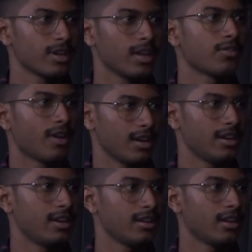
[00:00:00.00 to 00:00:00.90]

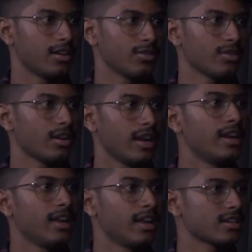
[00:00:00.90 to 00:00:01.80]
equality and
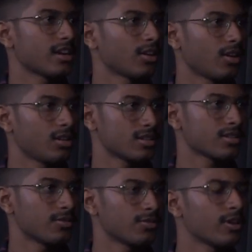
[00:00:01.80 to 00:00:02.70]
integration and all that
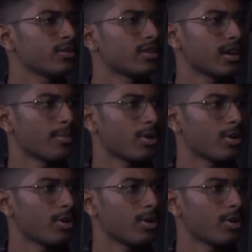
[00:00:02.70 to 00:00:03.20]
stuff. What do you think